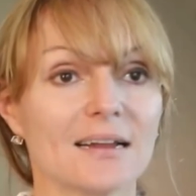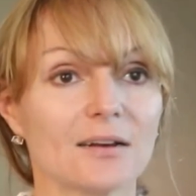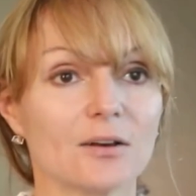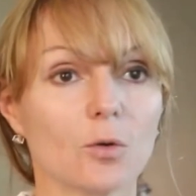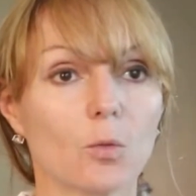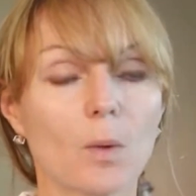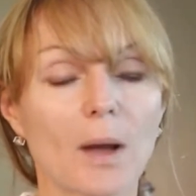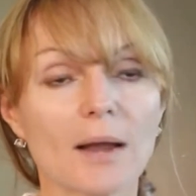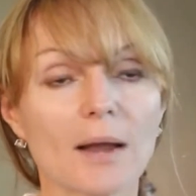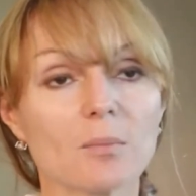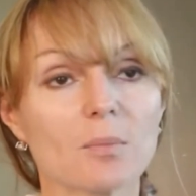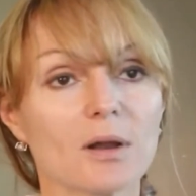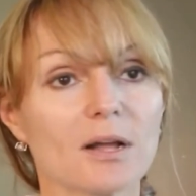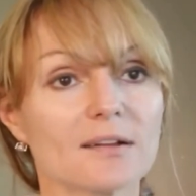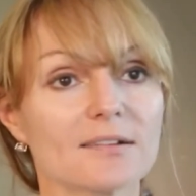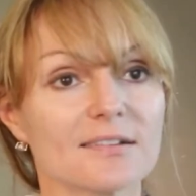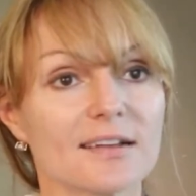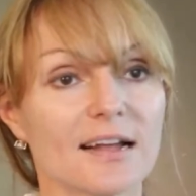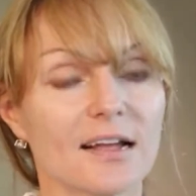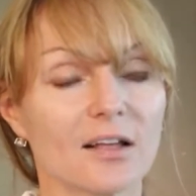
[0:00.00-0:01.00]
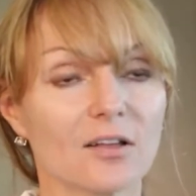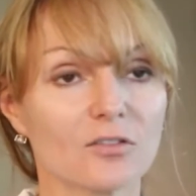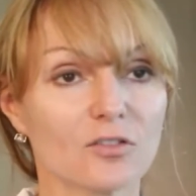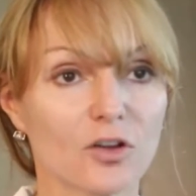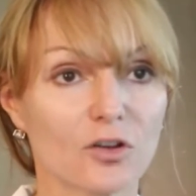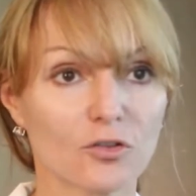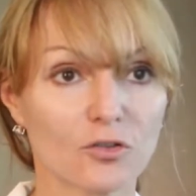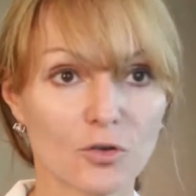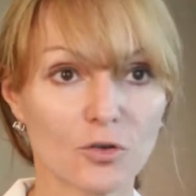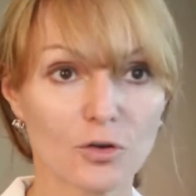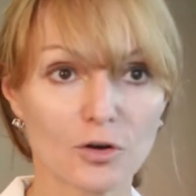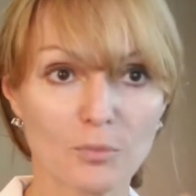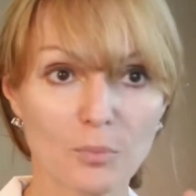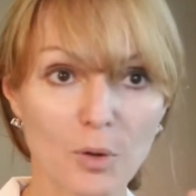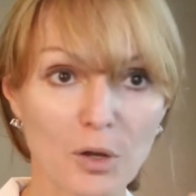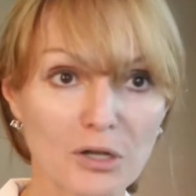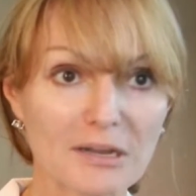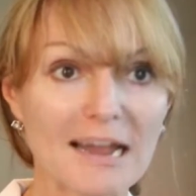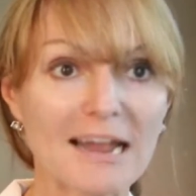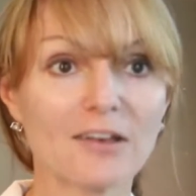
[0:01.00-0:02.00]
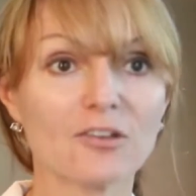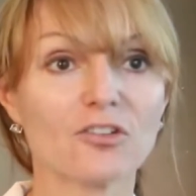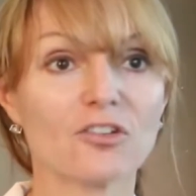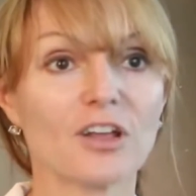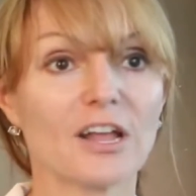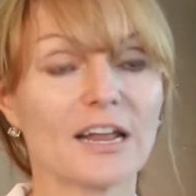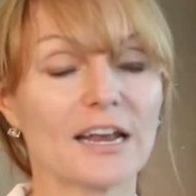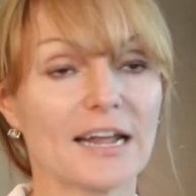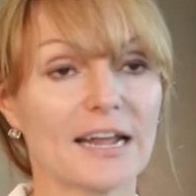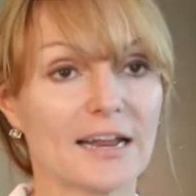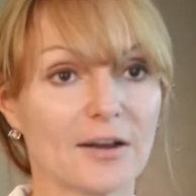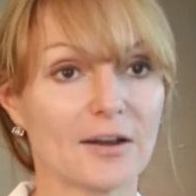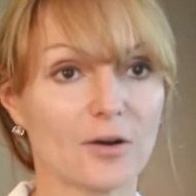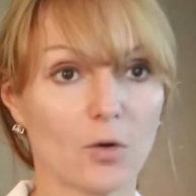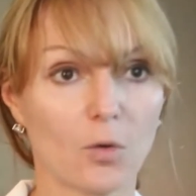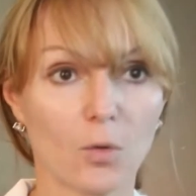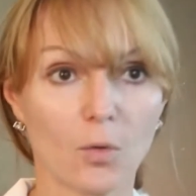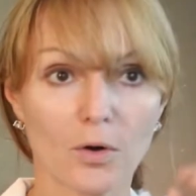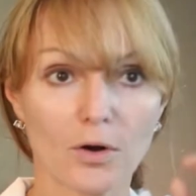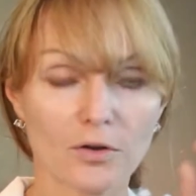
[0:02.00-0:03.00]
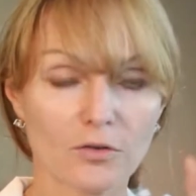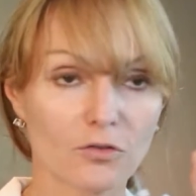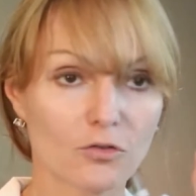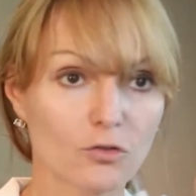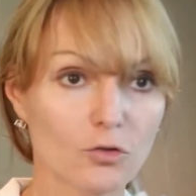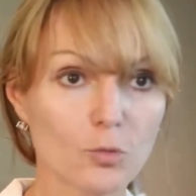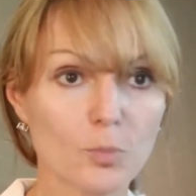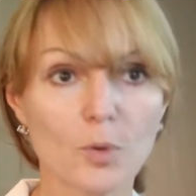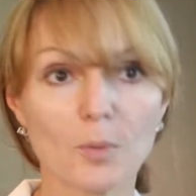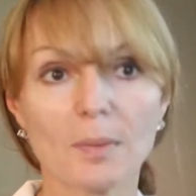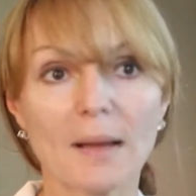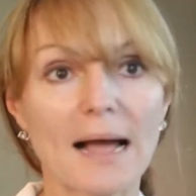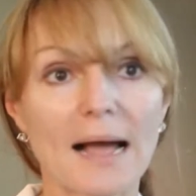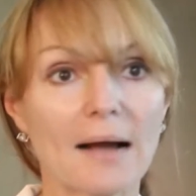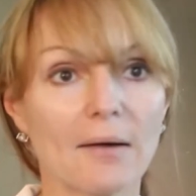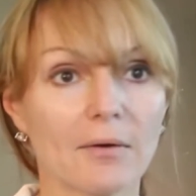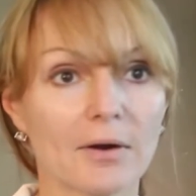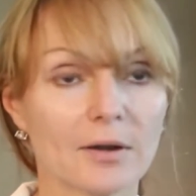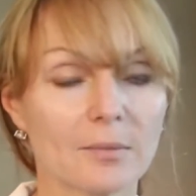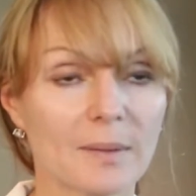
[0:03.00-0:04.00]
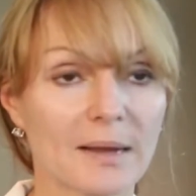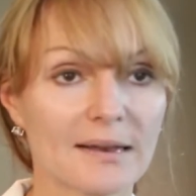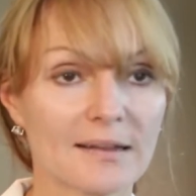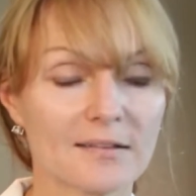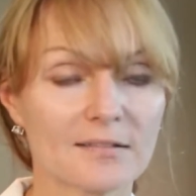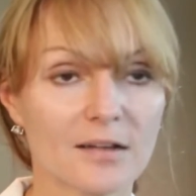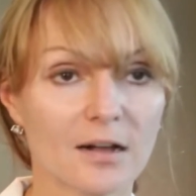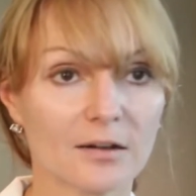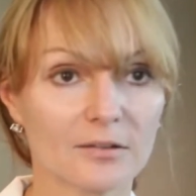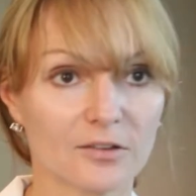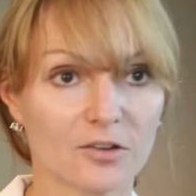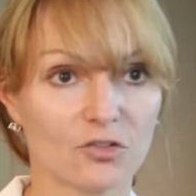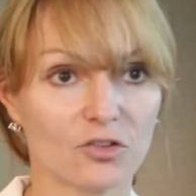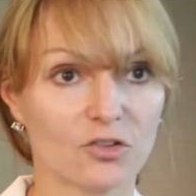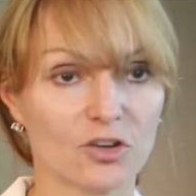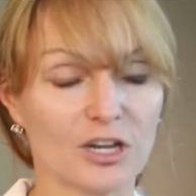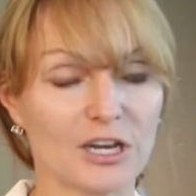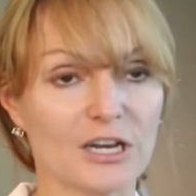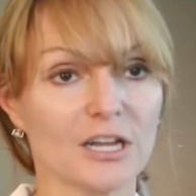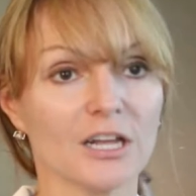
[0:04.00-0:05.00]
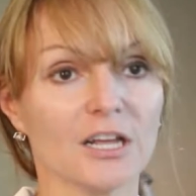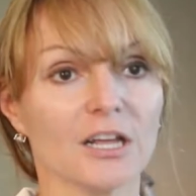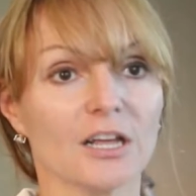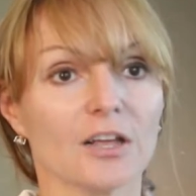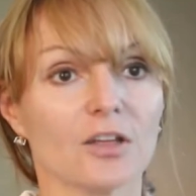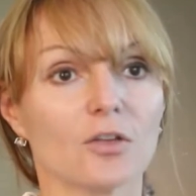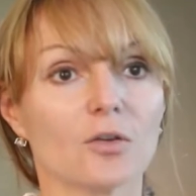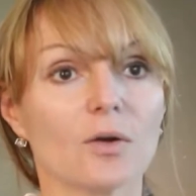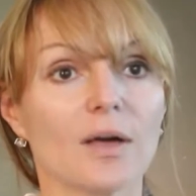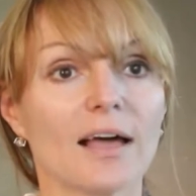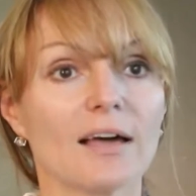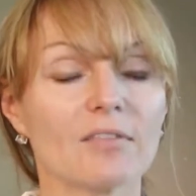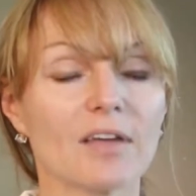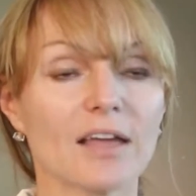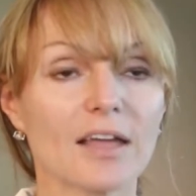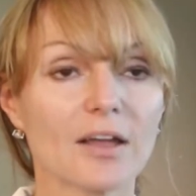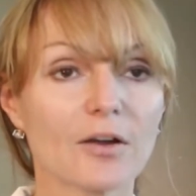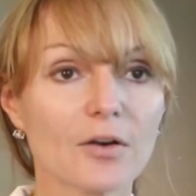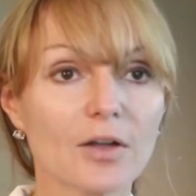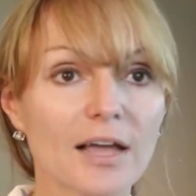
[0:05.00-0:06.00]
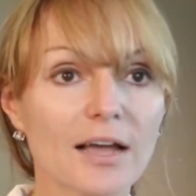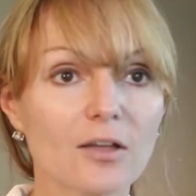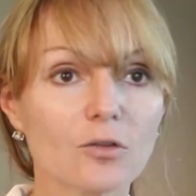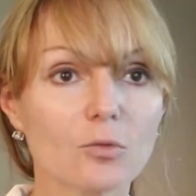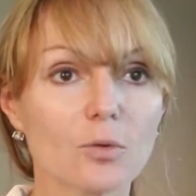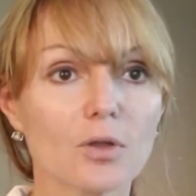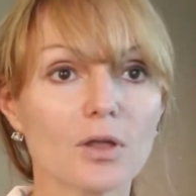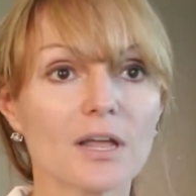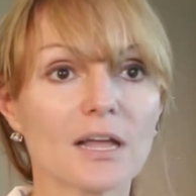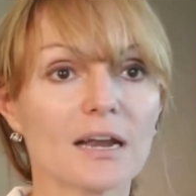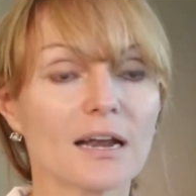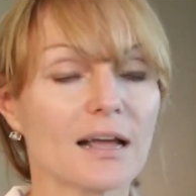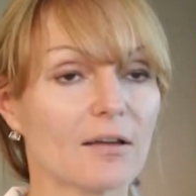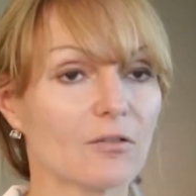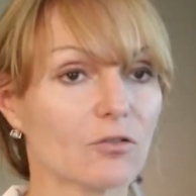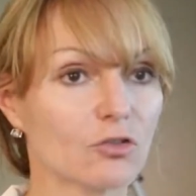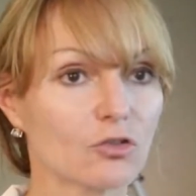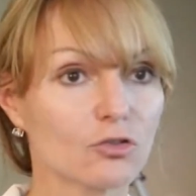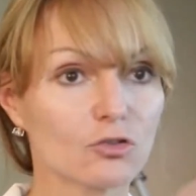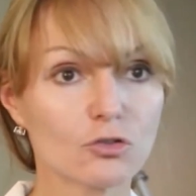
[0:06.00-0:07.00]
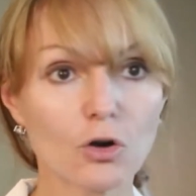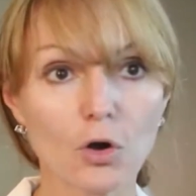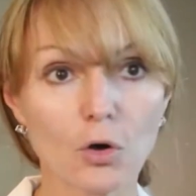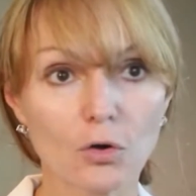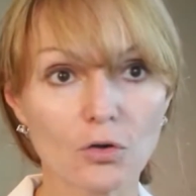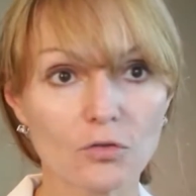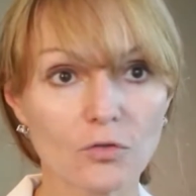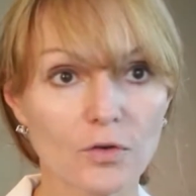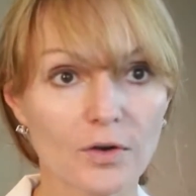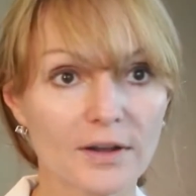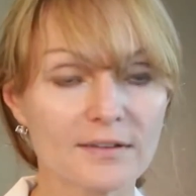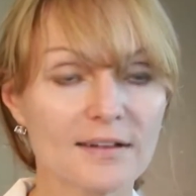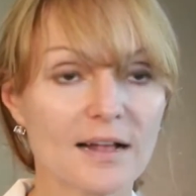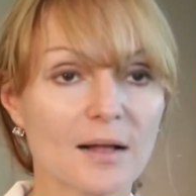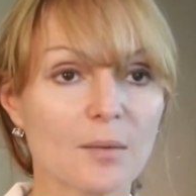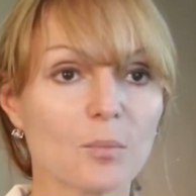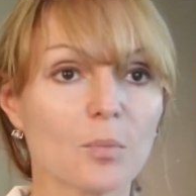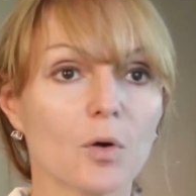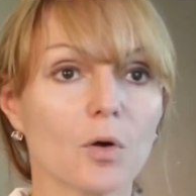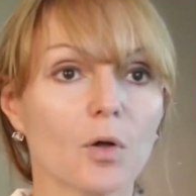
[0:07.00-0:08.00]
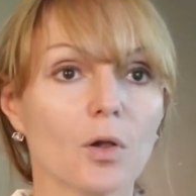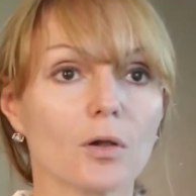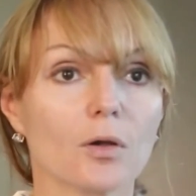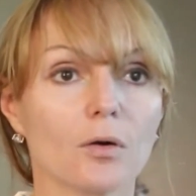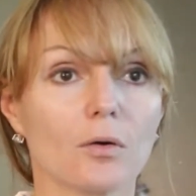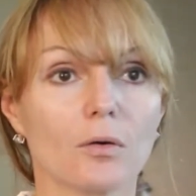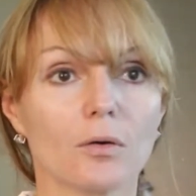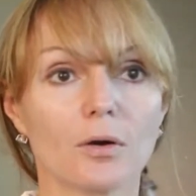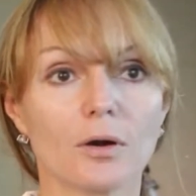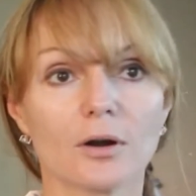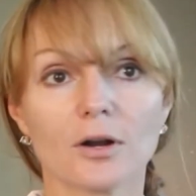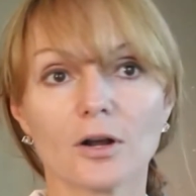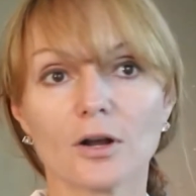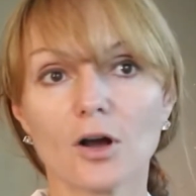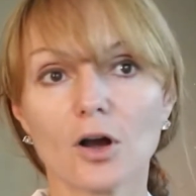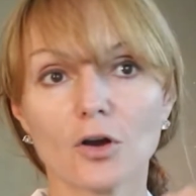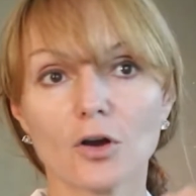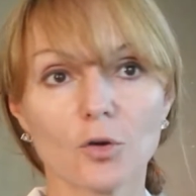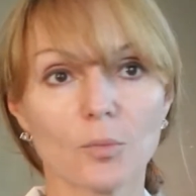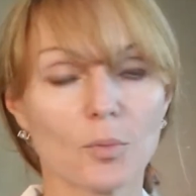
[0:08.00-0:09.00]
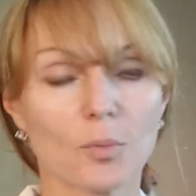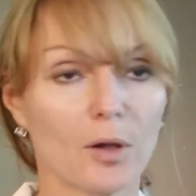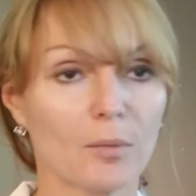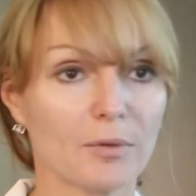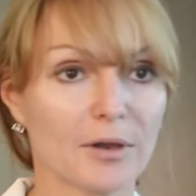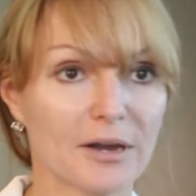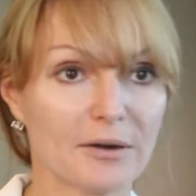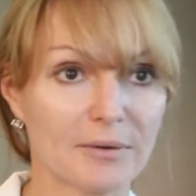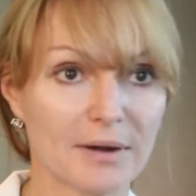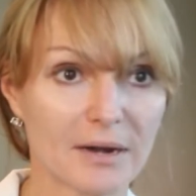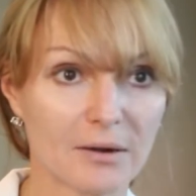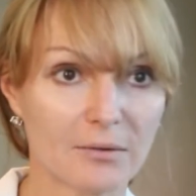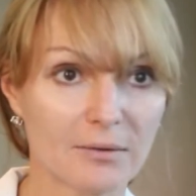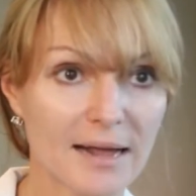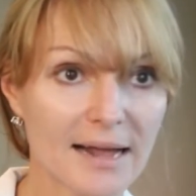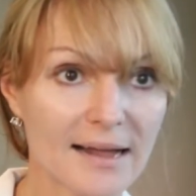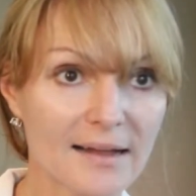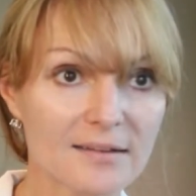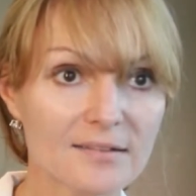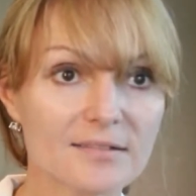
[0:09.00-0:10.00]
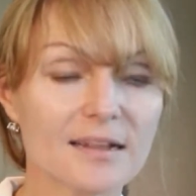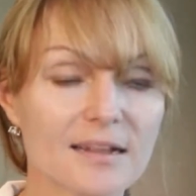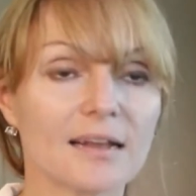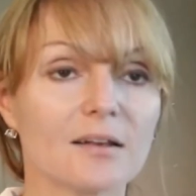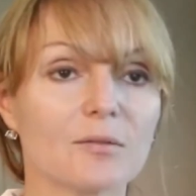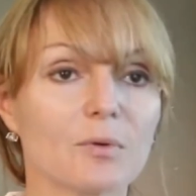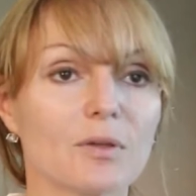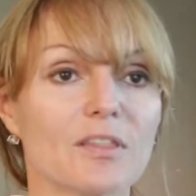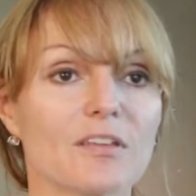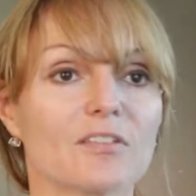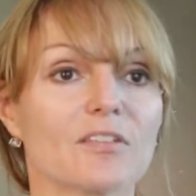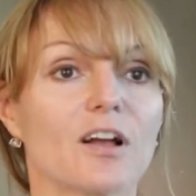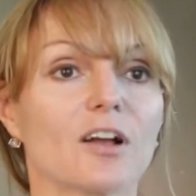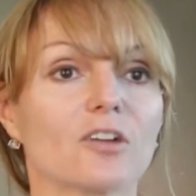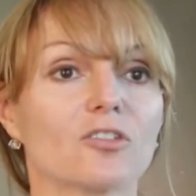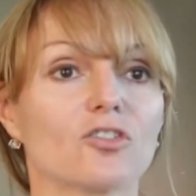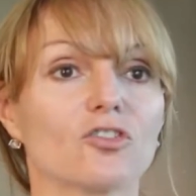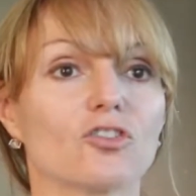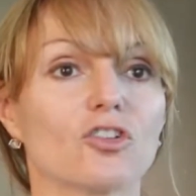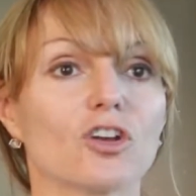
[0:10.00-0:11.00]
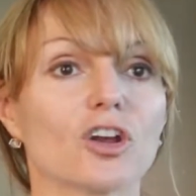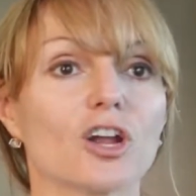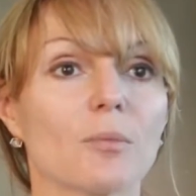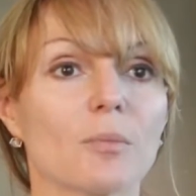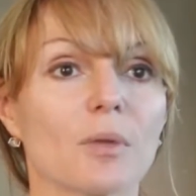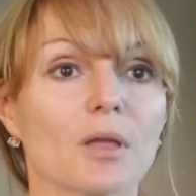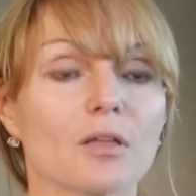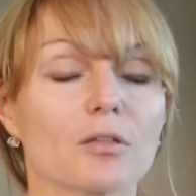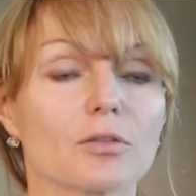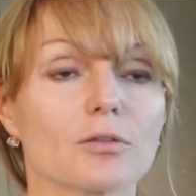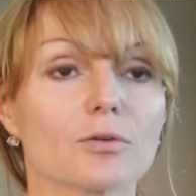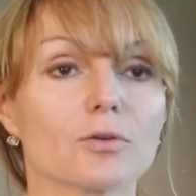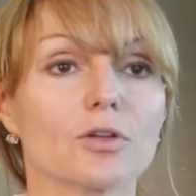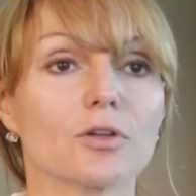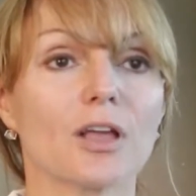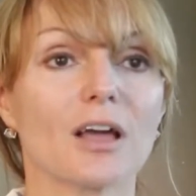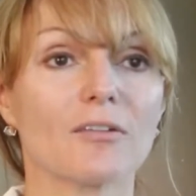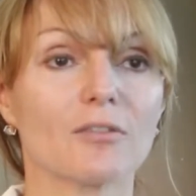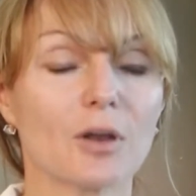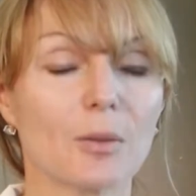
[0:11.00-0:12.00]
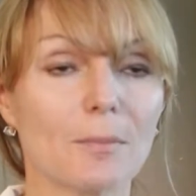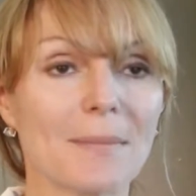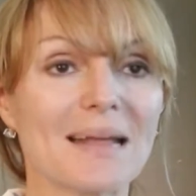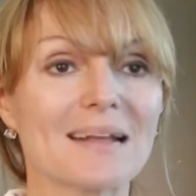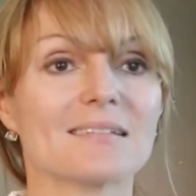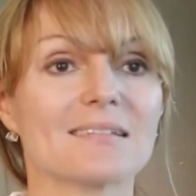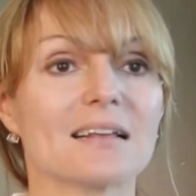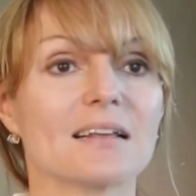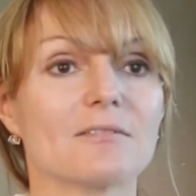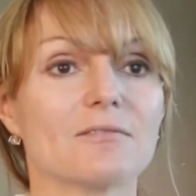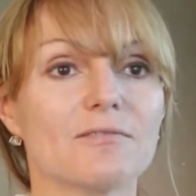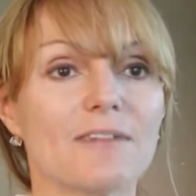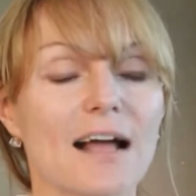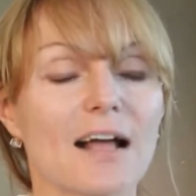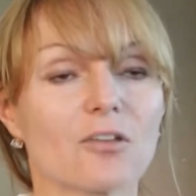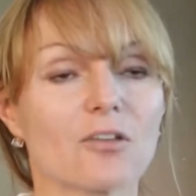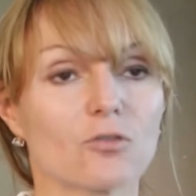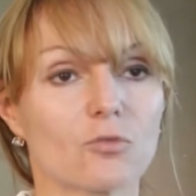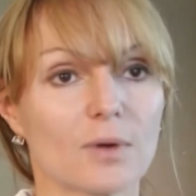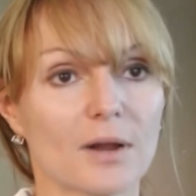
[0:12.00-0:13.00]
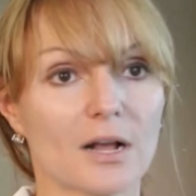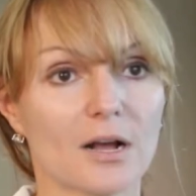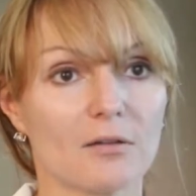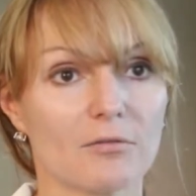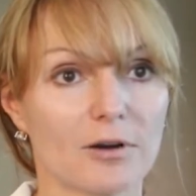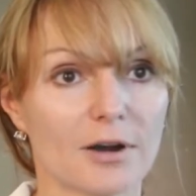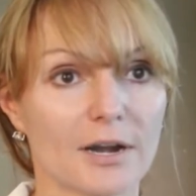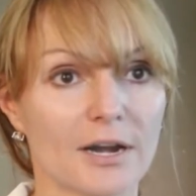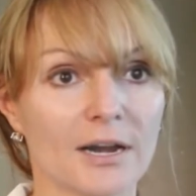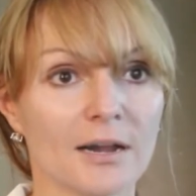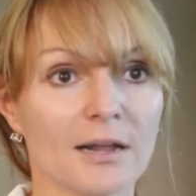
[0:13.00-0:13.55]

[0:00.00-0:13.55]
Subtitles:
The white blood cells are sort of potentiated or superpowered by this oxygen. You have areas where you can have strokes, for example, or cardiopulmonary arrest, and with this oxygen coming through, you have an amazing fast recovery.